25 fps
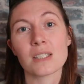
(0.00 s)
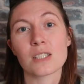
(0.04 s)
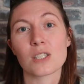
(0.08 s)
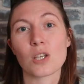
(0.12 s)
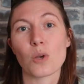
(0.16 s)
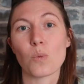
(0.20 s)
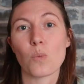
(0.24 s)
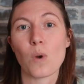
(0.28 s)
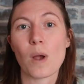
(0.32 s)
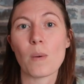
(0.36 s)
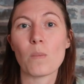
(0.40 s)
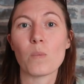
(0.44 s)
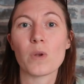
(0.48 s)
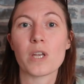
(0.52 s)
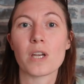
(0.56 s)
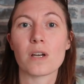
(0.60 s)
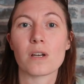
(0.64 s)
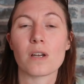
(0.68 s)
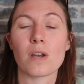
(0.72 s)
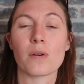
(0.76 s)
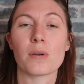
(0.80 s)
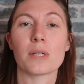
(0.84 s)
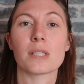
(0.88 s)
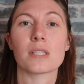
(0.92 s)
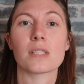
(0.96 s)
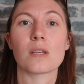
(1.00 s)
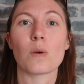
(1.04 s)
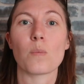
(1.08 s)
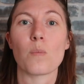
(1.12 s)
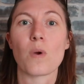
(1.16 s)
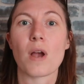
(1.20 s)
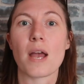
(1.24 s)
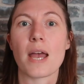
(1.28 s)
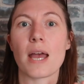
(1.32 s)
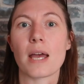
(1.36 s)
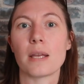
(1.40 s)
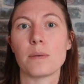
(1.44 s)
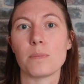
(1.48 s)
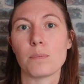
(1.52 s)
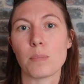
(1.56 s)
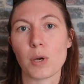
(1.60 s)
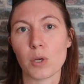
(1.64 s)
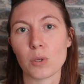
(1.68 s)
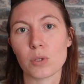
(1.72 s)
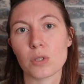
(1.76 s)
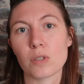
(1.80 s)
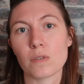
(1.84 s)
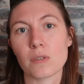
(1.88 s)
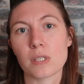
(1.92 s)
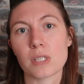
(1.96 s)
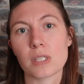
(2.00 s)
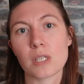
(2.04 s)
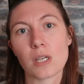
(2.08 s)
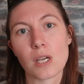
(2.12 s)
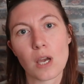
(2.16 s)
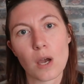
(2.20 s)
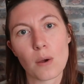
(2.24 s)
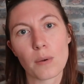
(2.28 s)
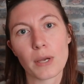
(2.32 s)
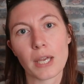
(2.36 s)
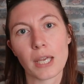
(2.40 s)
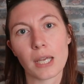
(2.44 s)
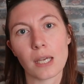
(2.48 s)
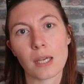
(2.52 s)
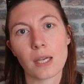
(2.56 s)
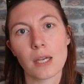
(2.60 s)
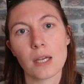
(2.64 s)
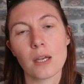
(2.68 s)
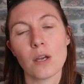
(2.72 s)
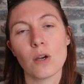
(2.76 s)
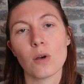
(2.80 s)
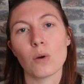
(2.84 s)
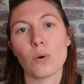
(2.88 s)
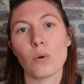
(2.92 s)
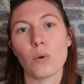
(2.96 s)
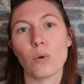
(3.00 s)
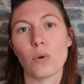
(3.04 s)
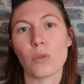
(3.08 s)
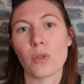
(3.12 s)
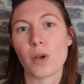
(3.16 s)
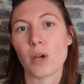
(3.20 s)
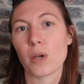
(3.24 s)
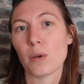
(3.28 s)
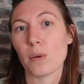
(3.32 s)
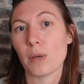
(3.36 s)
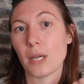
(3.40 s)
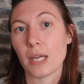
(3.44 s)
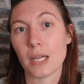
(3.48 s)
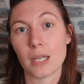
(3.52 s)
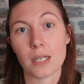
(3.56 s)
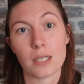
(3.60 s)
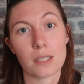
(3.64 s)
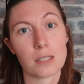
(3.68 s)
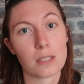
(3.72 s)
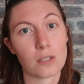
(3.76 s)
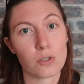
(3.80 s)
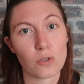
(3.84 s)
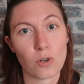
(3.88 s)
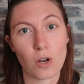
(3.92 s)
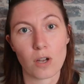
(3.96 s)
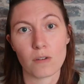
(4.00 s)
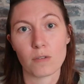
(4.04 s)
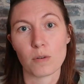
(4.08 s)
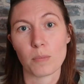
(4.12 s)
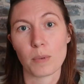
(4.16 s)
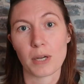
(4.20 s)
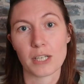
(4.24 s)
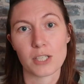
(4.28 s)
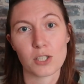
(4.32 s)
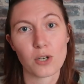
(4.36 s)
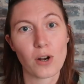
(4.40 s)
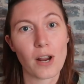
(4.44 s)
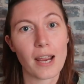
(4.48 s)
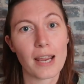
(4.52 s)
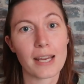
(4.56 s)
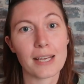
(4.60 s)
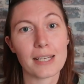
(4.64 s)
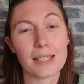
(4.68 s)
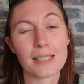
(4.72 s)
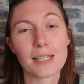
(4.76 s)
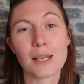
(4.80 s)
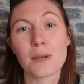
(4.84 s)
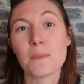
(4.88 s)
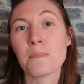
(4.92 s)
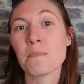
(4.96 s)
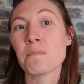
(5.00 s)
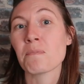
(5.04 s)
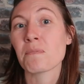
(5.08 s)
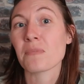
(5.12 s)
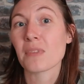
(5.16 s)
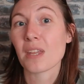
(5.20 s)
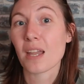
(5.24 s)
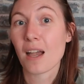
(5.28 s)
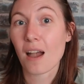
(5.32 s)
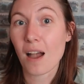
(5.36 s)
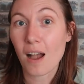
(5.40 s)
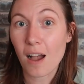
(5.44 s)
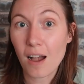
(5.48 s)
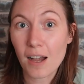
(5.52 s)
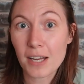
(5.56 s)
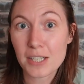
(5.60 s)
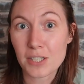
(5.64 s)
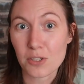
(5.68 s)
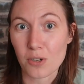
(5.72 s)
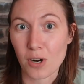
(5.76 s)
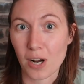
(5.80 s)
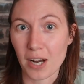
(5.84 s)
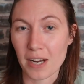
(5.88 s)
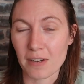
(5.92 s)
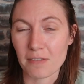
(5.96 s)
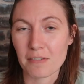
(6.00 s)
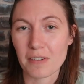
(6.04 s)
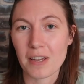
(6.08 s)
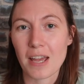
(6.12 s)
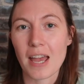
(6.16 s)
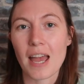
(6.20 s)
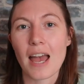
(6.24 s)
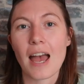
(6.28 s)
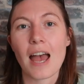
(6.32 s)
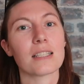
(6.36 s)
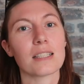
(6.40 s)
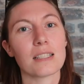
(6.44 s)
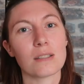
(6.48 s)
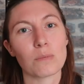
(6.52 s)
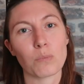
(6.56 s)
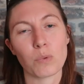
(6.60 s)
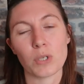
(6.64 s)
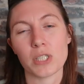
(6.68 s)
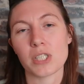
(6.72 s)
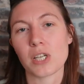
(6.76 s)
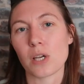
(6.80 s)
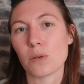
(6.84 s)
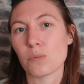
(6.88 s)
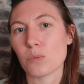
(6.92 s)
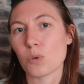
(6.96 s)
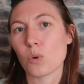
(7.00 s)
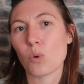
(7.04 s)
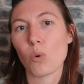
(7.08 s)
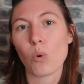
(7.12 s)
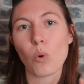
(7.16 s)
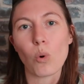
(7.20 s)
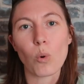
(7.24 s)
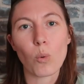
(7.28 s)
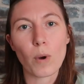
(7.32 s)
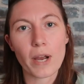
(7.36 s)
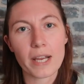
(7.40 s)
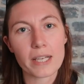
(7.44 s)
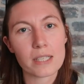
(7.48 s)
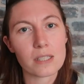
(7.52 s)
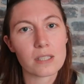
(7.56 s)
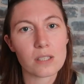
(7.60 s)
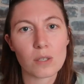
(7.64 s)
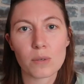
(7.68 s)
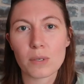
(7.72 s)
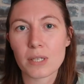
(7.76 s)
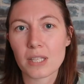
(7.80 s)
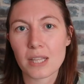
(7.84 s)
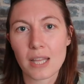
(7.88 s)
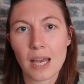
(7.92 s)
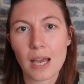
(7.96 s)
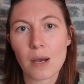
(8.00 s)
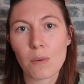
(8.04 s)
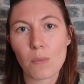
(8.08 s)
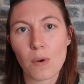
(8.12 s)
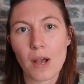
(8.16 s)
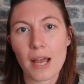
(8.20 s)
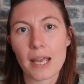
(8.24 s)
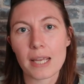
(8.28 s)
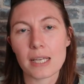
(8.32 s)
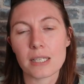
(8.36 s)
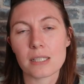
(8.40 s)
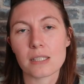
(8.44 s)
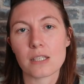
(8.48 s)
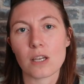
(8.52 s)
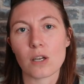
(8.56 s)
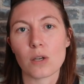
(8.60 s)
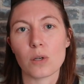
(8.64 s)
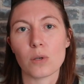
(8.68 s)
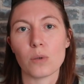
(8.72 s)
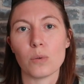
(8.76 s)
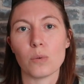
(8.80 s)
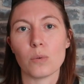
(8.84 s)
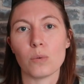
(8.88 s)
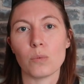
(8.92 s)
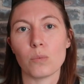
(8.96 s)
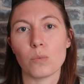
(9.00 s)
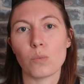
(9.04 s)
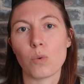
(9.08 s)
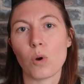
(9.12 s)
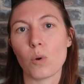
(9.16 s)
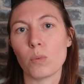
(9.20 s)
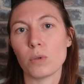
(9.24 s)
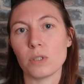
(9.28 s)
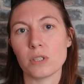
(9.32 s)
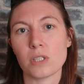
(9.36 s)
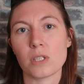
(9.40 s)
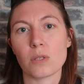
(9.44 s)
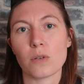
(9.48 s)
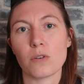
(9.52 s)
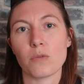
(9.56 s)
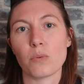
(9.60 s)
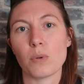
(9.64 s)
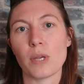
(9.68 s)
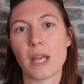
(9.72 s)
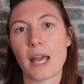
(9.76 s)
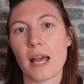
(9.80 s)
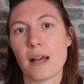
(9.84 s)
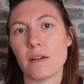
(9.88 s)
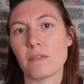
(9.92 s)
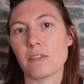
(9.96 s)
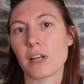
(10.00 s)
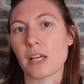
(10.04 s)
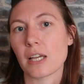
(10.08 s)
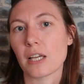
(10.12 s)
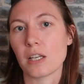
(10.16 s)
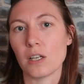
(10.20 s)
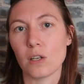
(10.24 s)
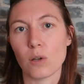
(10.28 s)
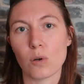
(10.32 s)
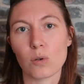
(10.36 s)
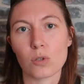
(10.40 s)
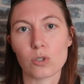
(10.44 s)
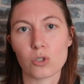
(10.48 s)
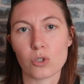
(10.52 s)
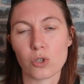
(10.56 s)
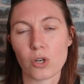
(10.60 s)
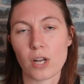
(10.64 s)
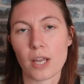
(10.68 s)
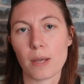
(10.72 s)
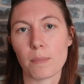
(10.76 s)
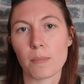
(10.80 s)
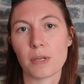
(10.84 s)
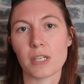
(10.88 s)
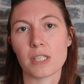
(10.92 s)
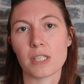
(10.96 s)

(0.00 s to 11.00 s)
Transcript: So when we are going somewhere and both of us are going, although Ian is a driver by trade, I drive. We don't always do it that way, so what we'll do if we have like a long trip